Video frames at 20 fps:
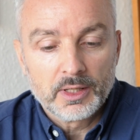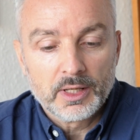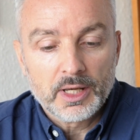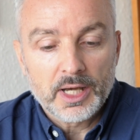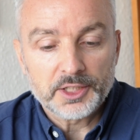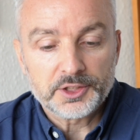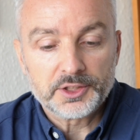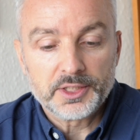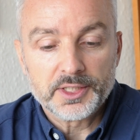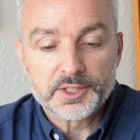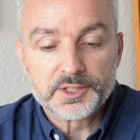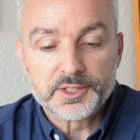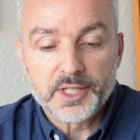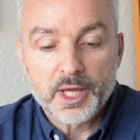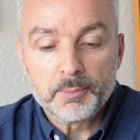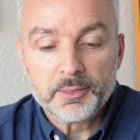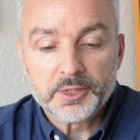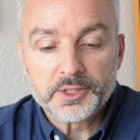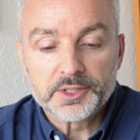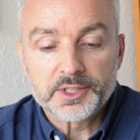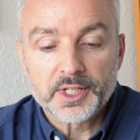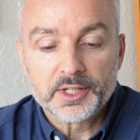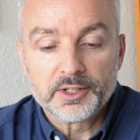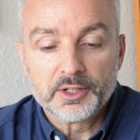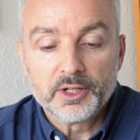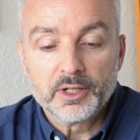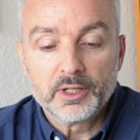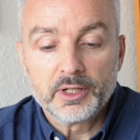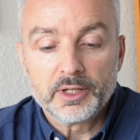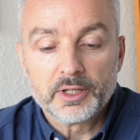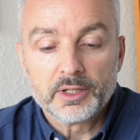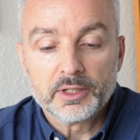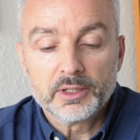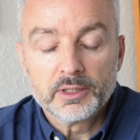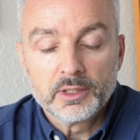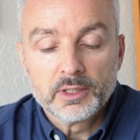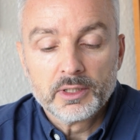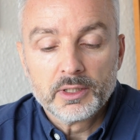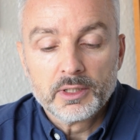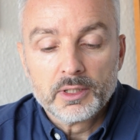Actually, as Deming said earlier,
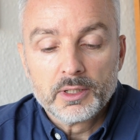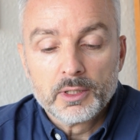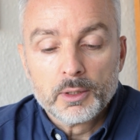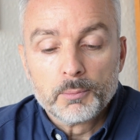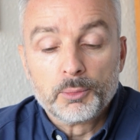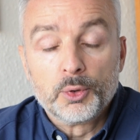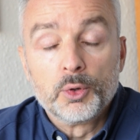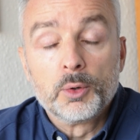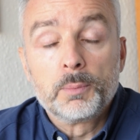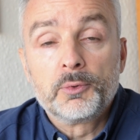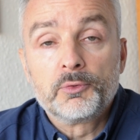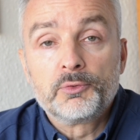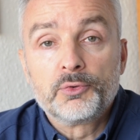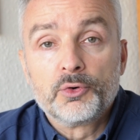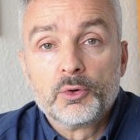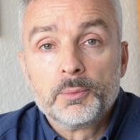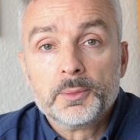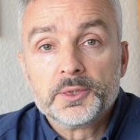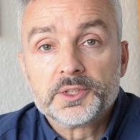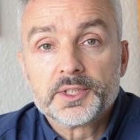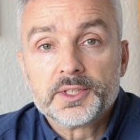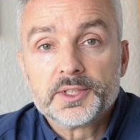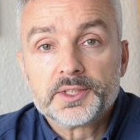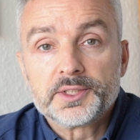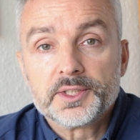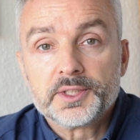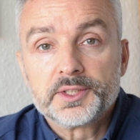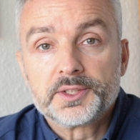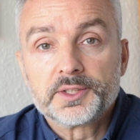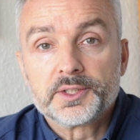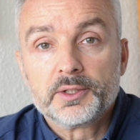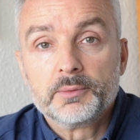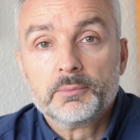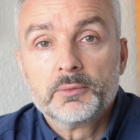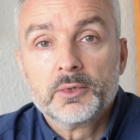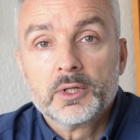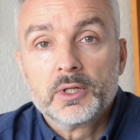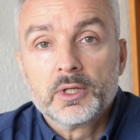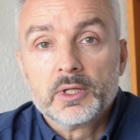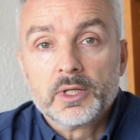poor performance in the system,
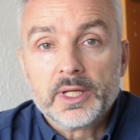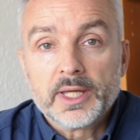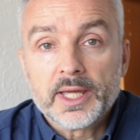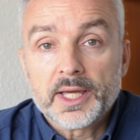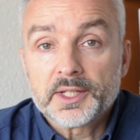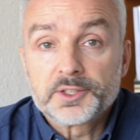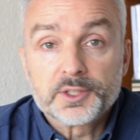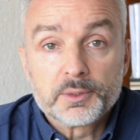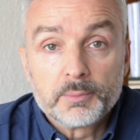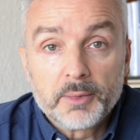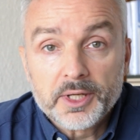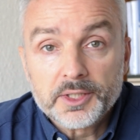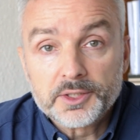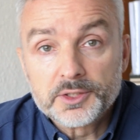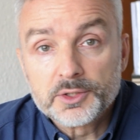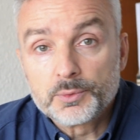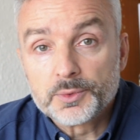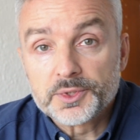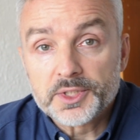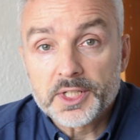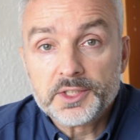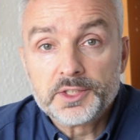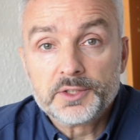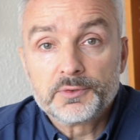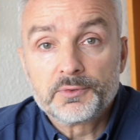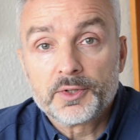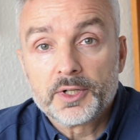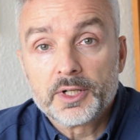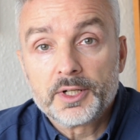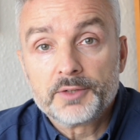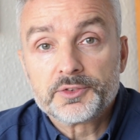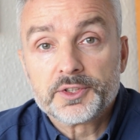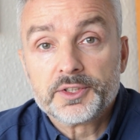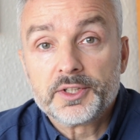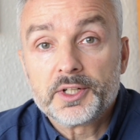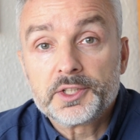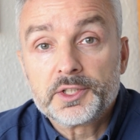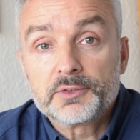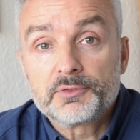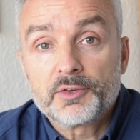he estimated, was 85 to
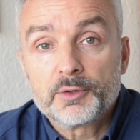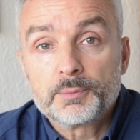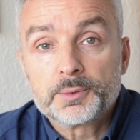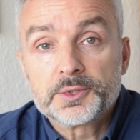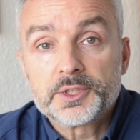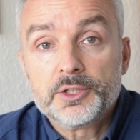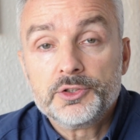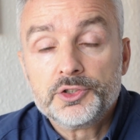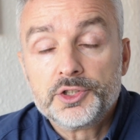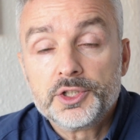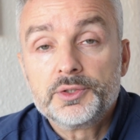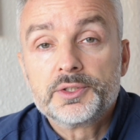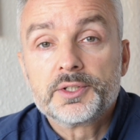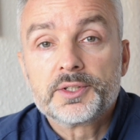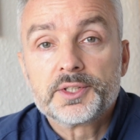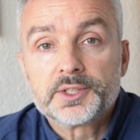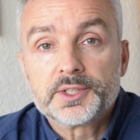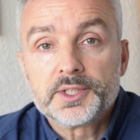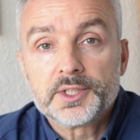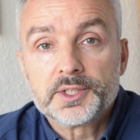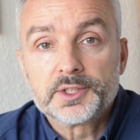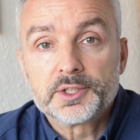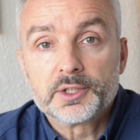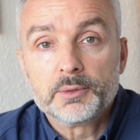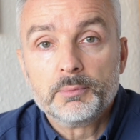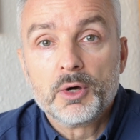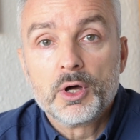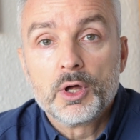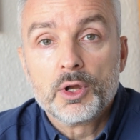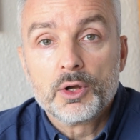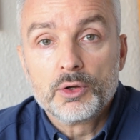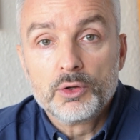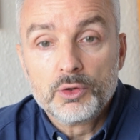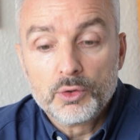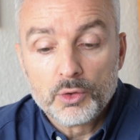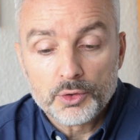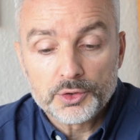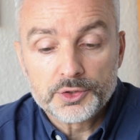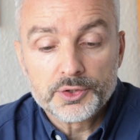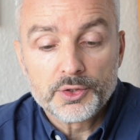95% due to the system,
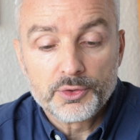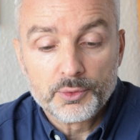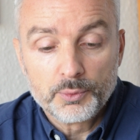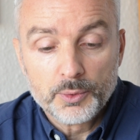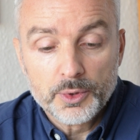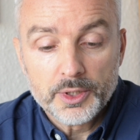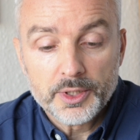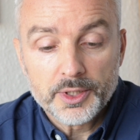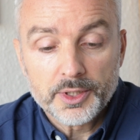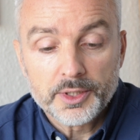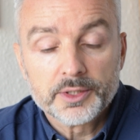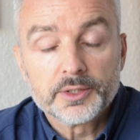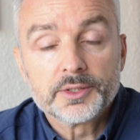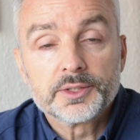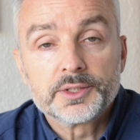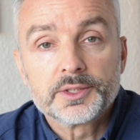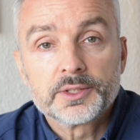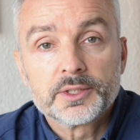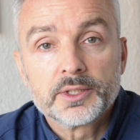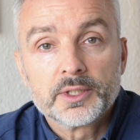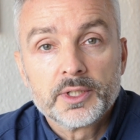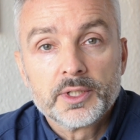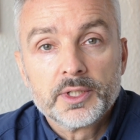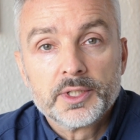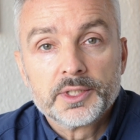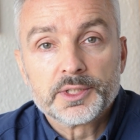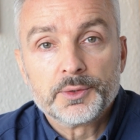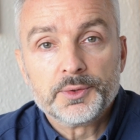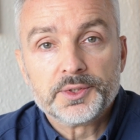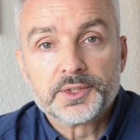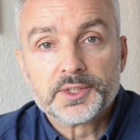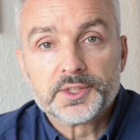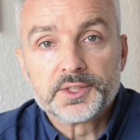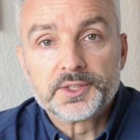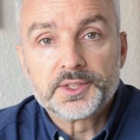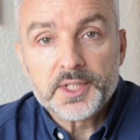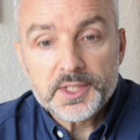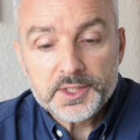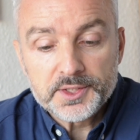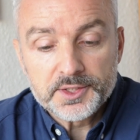not the workers. So it's the
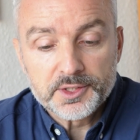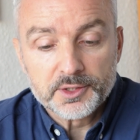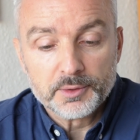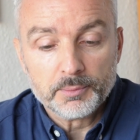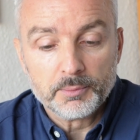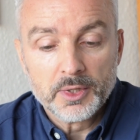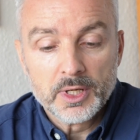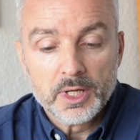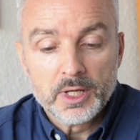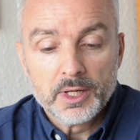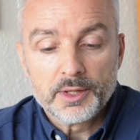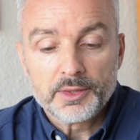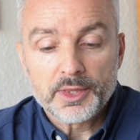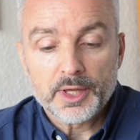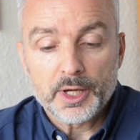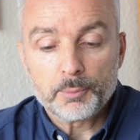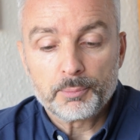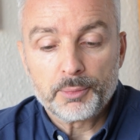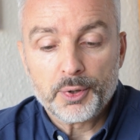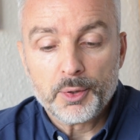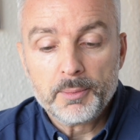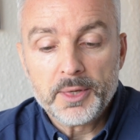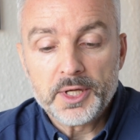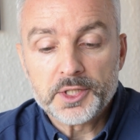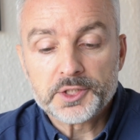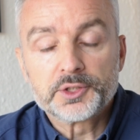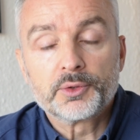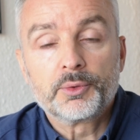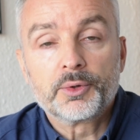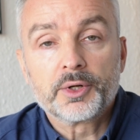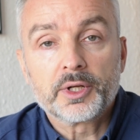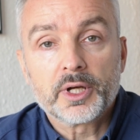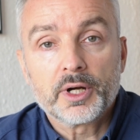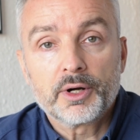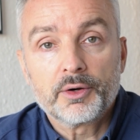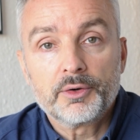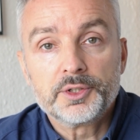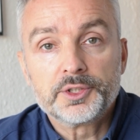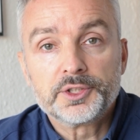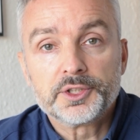system that permits or
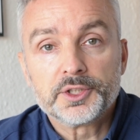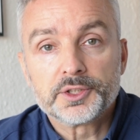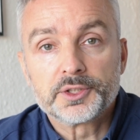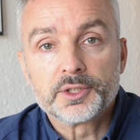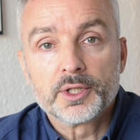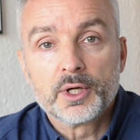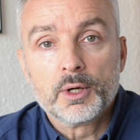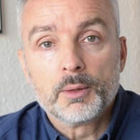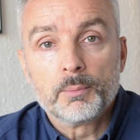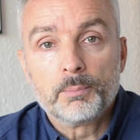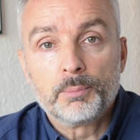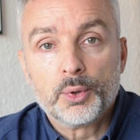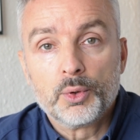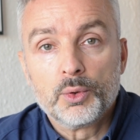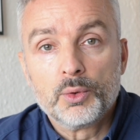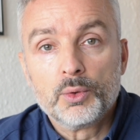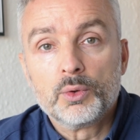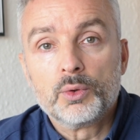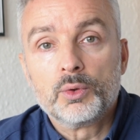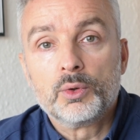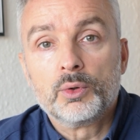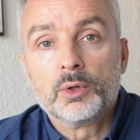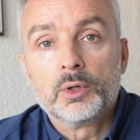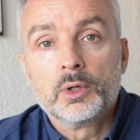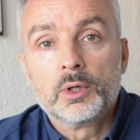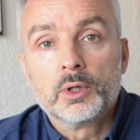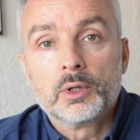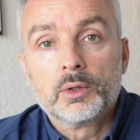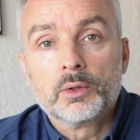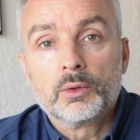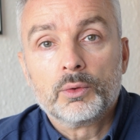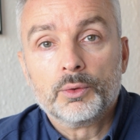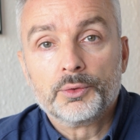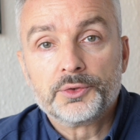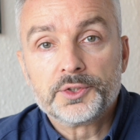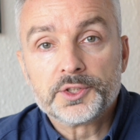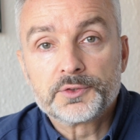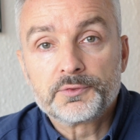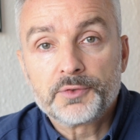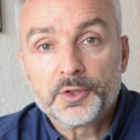encourages poor or
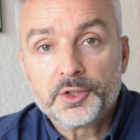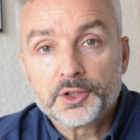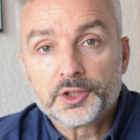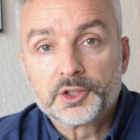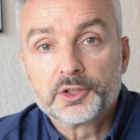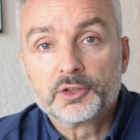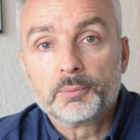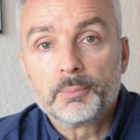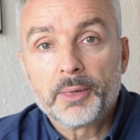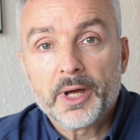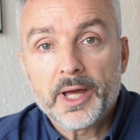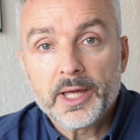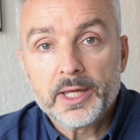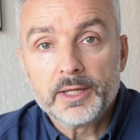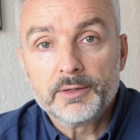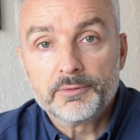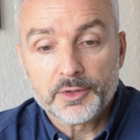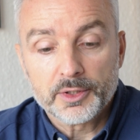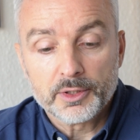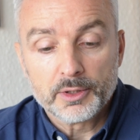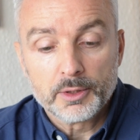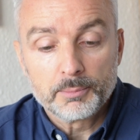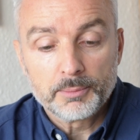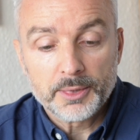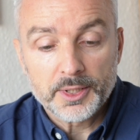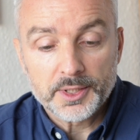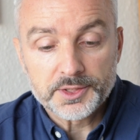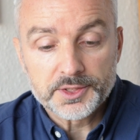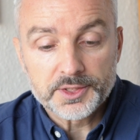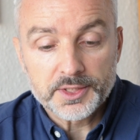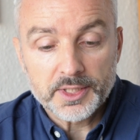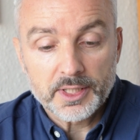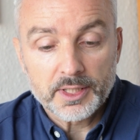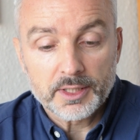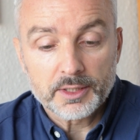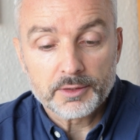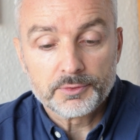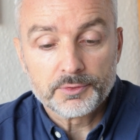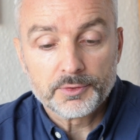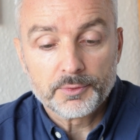dysfunctional behaviour by
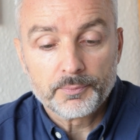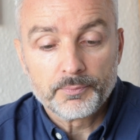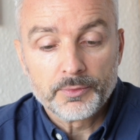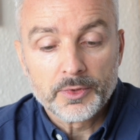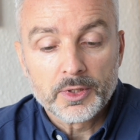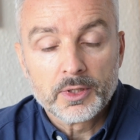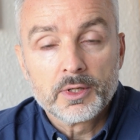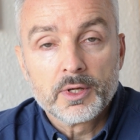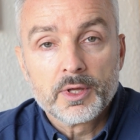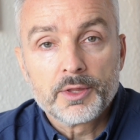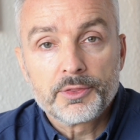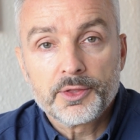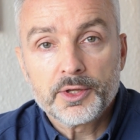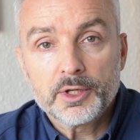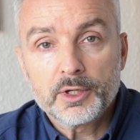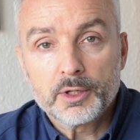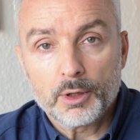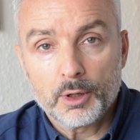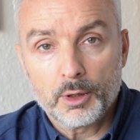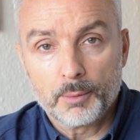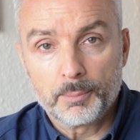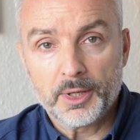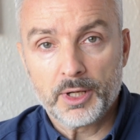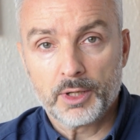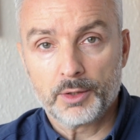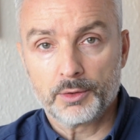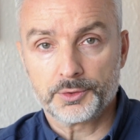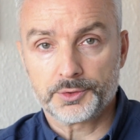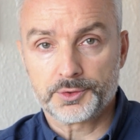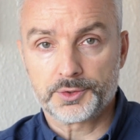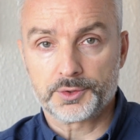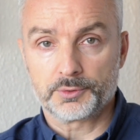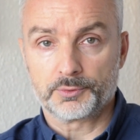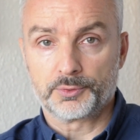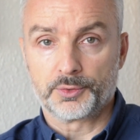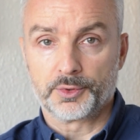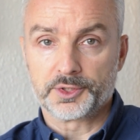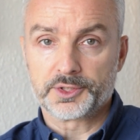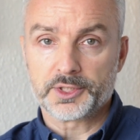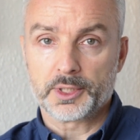staff. Think about,
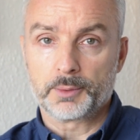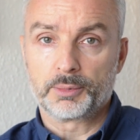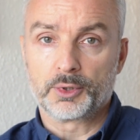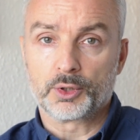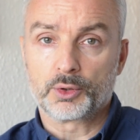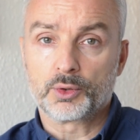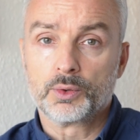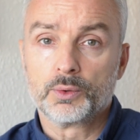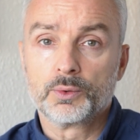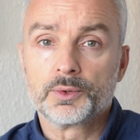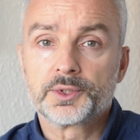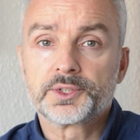for example, a call